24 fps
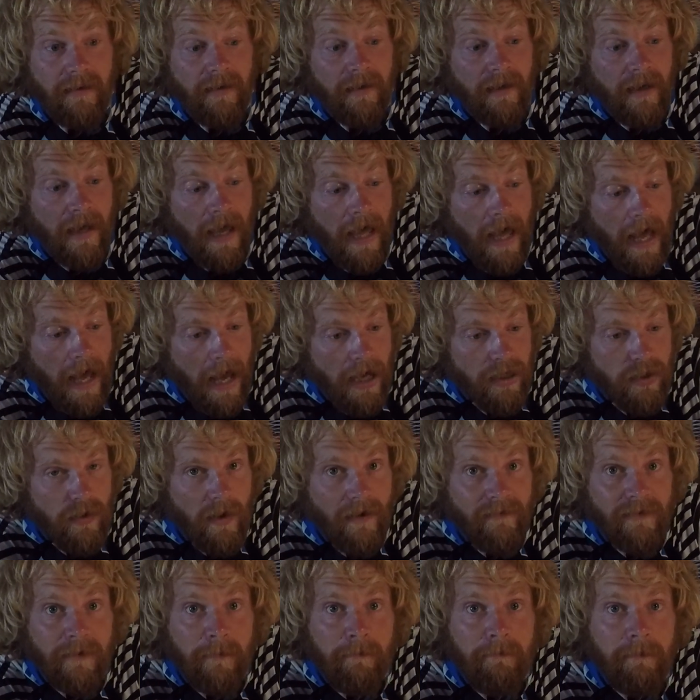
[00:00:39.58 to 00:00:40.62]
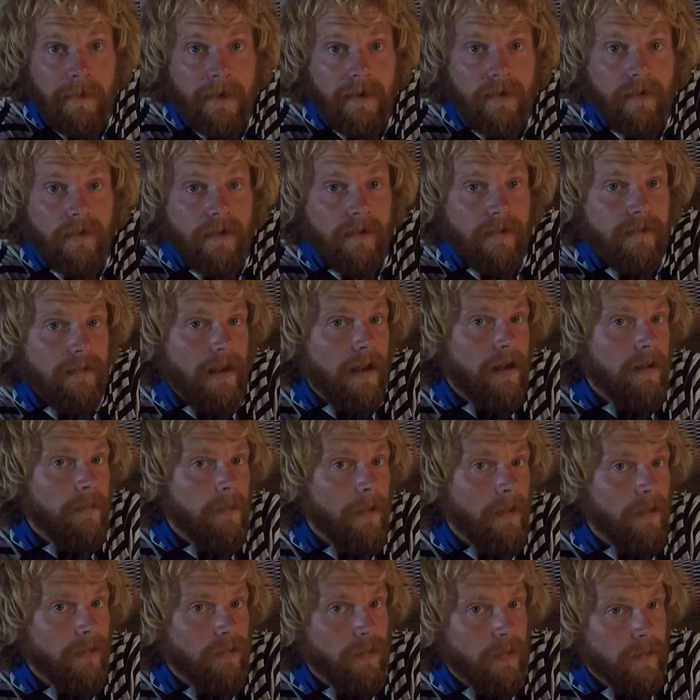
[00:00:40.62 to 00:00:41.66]
and you have to build a
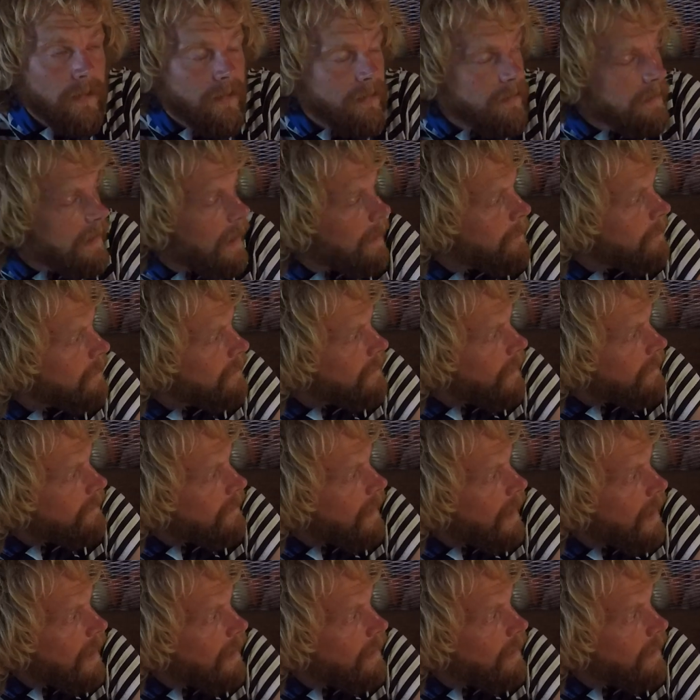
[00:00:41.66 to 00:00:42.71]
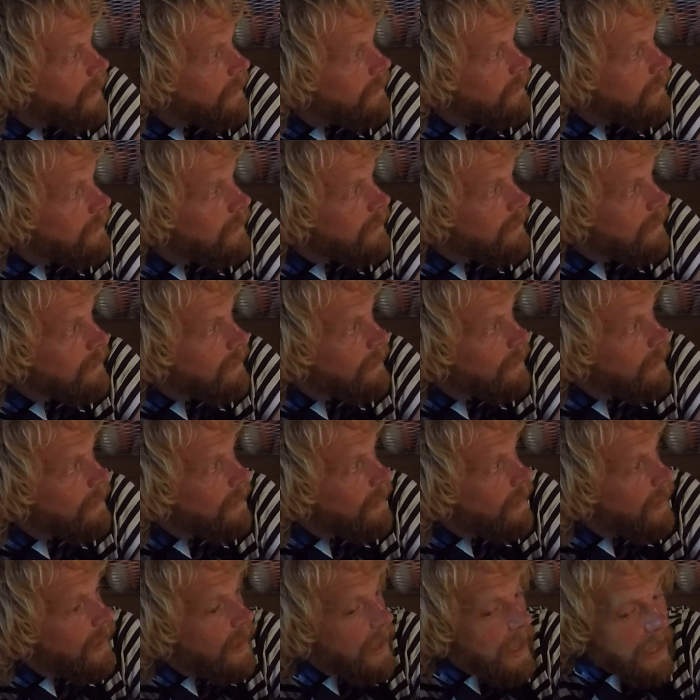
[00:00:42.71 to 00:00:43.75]
sailboat to escape the desert island.
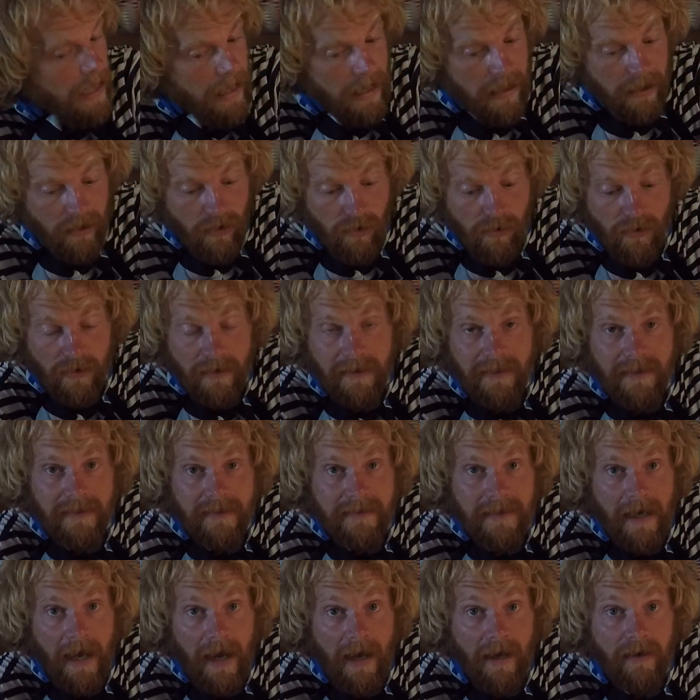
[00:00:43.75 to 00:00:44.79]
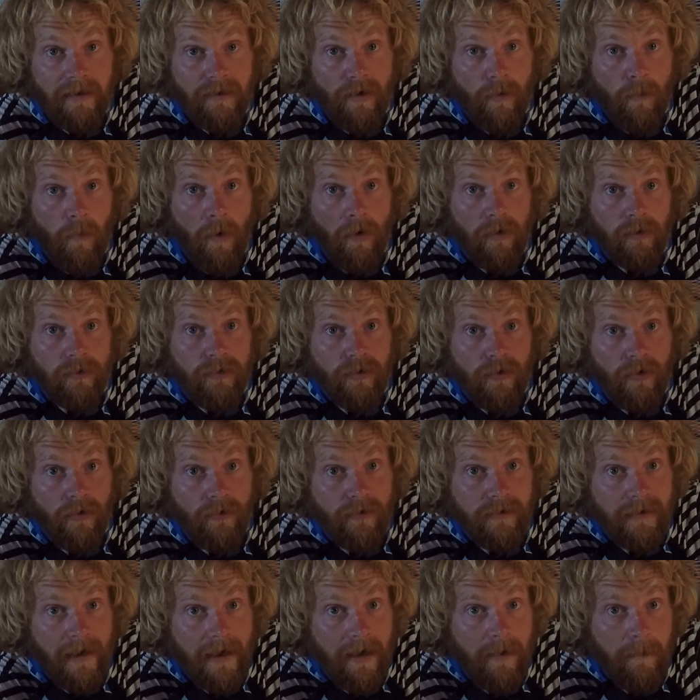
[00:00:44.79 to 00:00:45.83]
In order to decide what sort
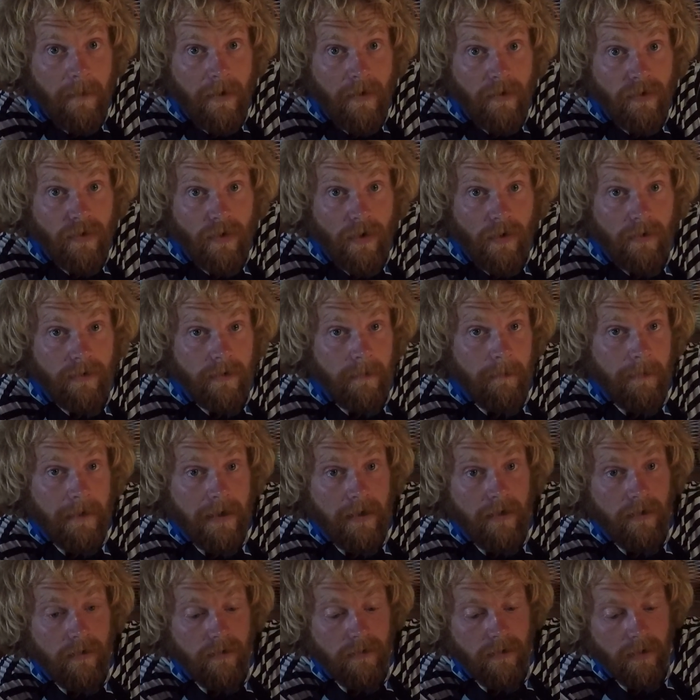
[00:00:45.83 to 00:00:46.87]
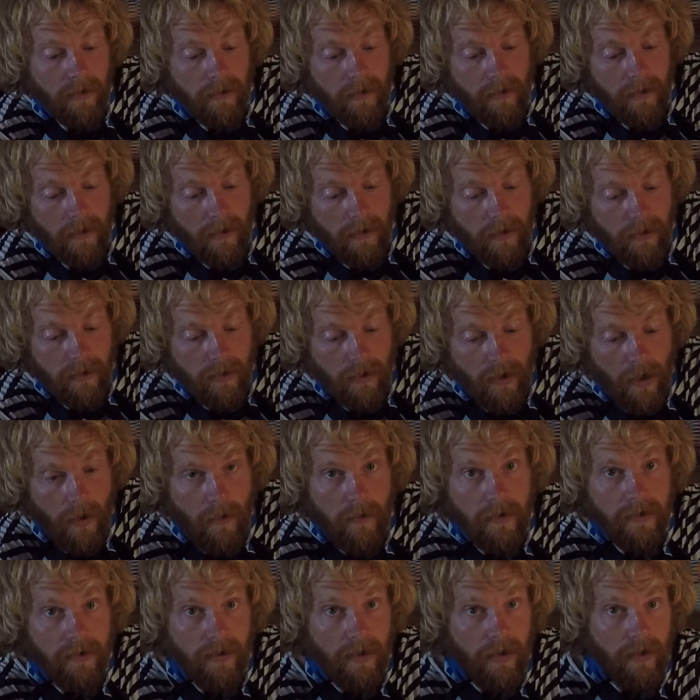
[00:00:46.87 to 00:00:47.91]
of sailboat you're going to build, you're
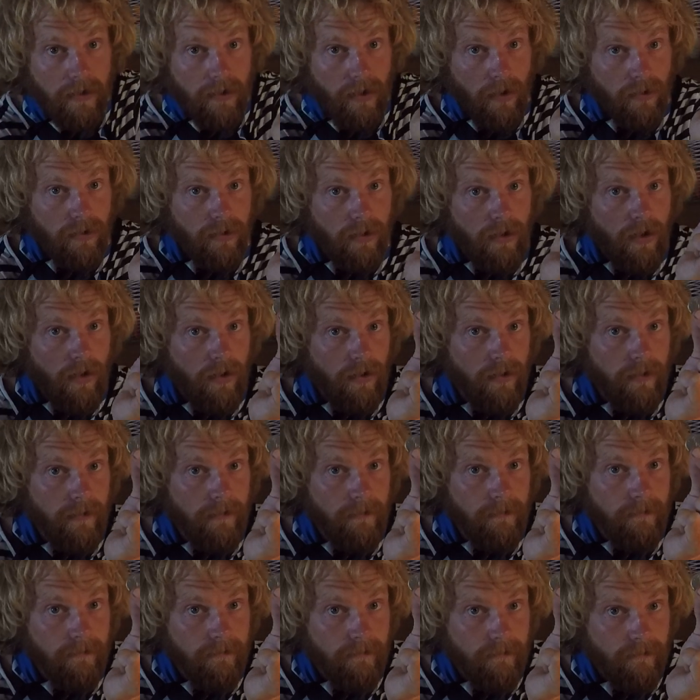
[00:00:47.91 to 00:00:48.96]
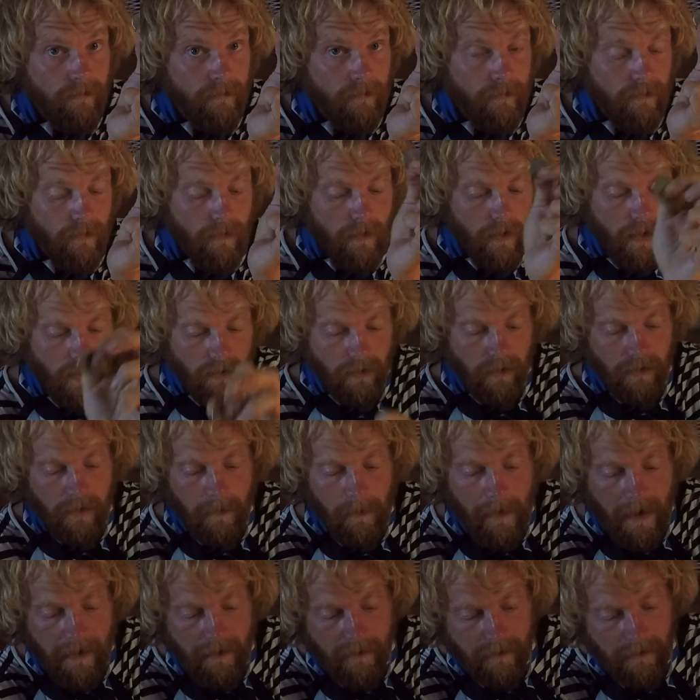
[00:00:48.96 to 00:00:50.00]
going to toss a coin. So to
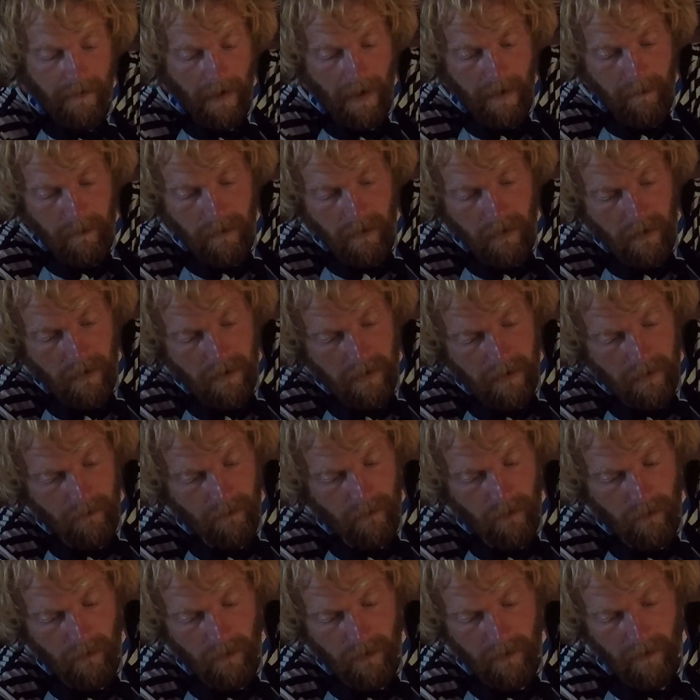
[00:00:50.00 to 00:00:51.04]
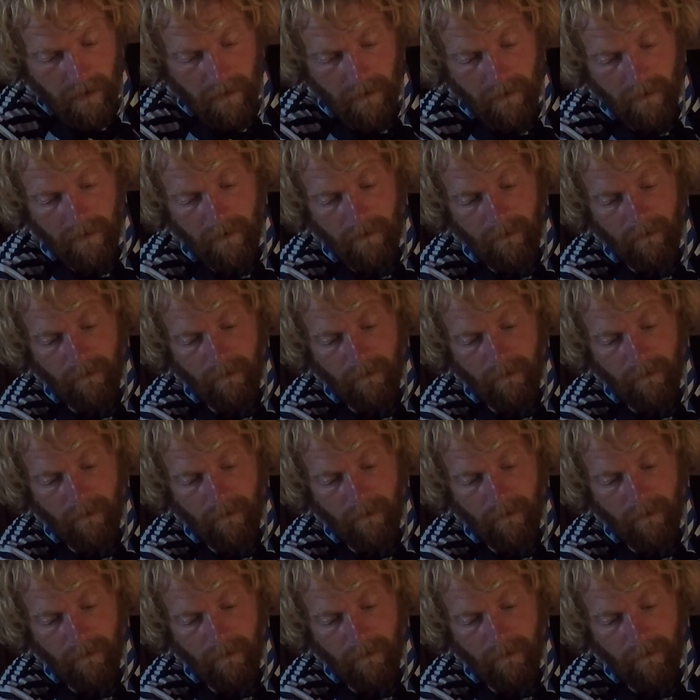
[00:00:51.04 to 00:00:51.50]
play this game, you're going to need a few things.